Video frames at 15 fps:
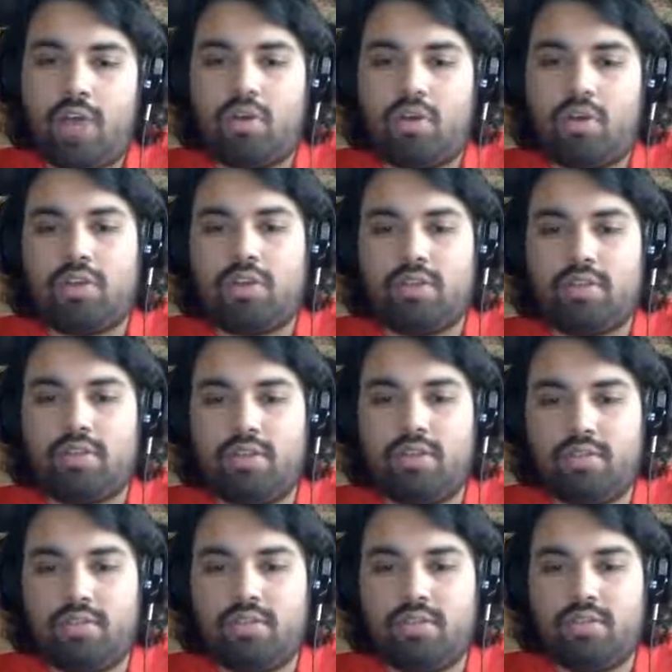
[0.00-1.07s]
We also
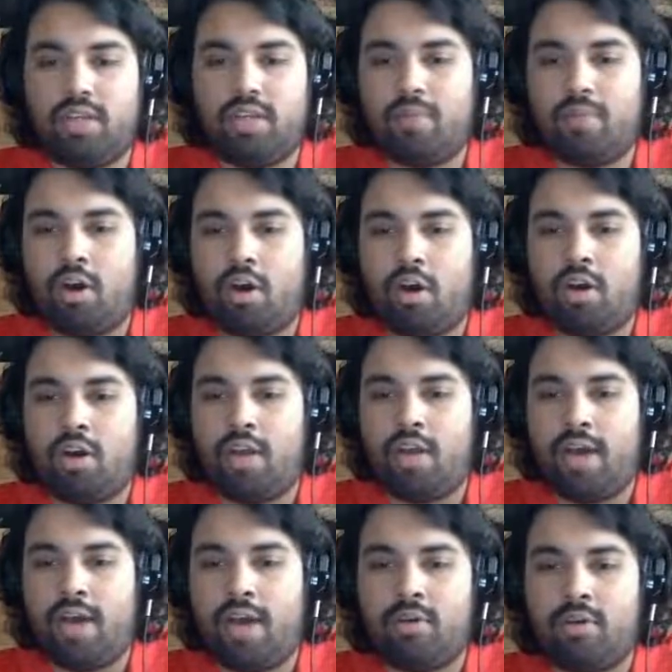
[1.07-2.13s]
use them on
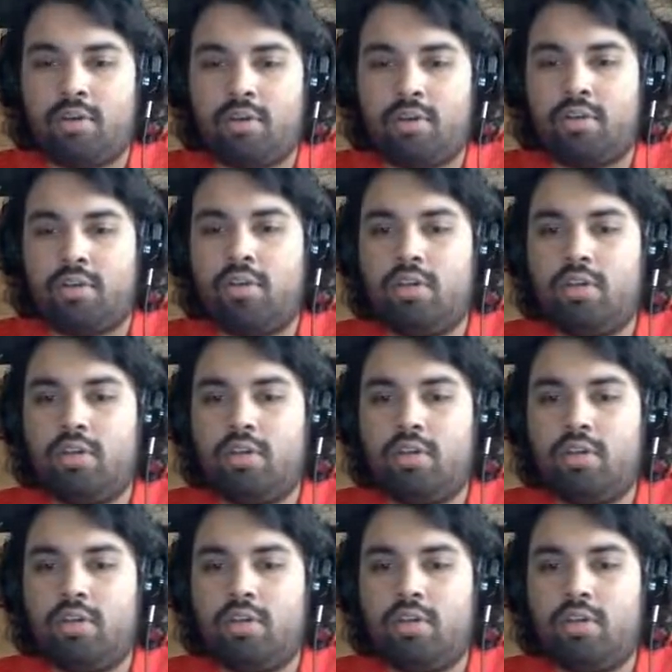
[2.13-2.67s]
our